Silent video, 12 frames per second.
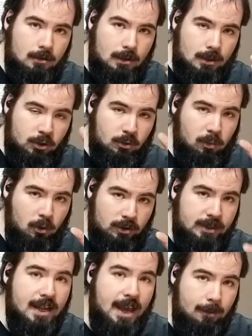And
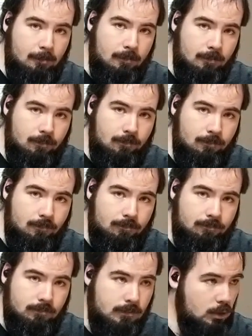support them.
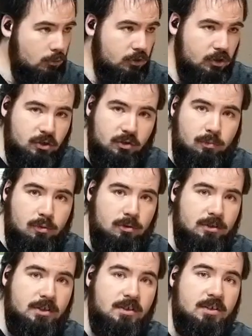Don't just
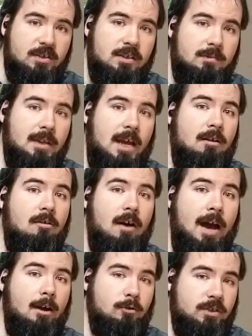support the system that
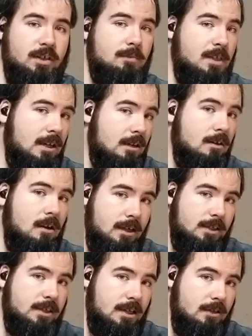allows them to get
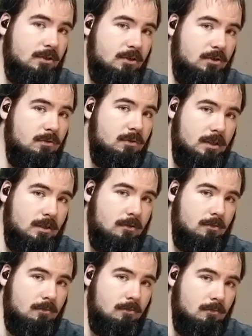content to you,
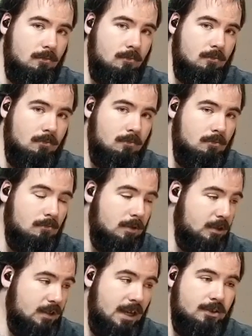
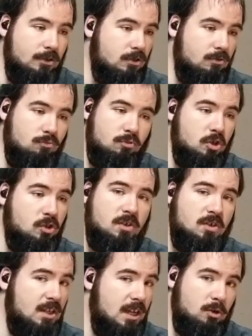because that's just
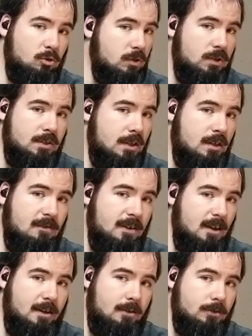as dangerous as
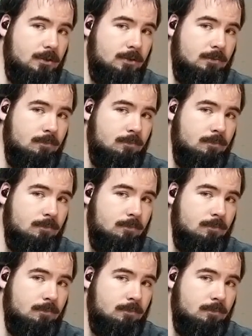anything else.